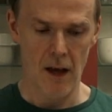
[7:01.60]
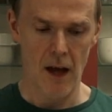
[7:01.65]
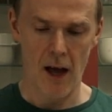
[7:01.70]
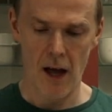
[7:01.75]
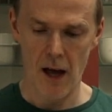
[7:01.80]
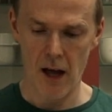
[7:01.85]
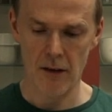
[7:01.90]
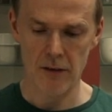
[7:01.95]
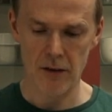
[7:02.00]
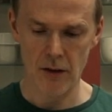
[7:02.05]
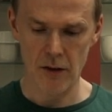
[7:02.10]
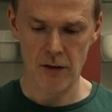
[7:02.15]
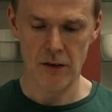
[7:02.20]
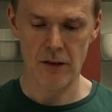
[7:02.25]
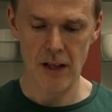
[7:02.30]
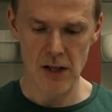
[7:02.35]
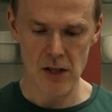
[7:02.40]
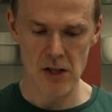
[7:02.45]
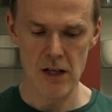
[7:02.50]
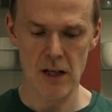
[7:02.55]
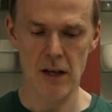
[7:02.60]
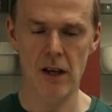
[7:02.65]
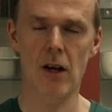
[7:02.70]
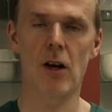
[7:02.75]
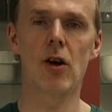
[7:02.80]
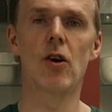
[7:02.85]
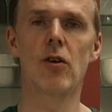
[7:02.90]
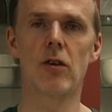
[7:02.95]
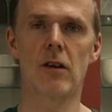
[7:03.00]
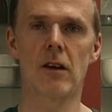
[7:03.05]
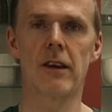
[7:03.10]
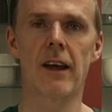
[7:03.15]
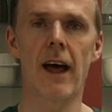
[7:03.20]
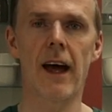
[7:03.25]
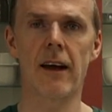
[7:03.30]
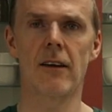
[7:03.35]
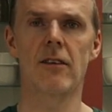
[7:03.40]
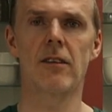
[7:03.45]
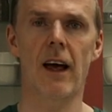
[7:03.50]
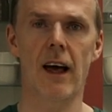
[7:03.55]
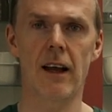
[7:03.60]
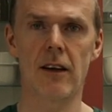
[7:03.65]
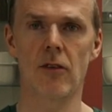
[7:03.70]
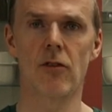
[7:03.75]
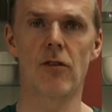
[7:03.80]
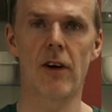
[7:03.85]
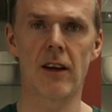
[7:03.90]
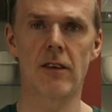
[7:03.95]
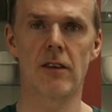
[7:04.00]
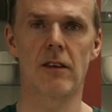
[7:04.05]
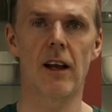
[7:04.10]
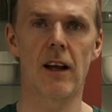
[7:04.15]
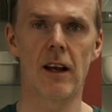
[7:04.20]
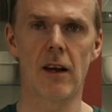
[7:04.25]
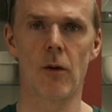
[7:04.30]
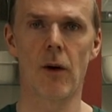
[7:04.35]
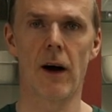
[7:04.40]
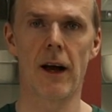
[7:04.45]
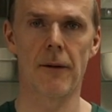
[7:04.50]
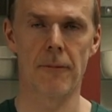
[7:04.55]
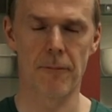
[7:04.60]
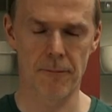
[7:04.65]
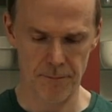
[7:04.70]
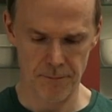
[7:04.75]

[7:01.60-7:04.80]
So essentially the gluten has had a rest anyway.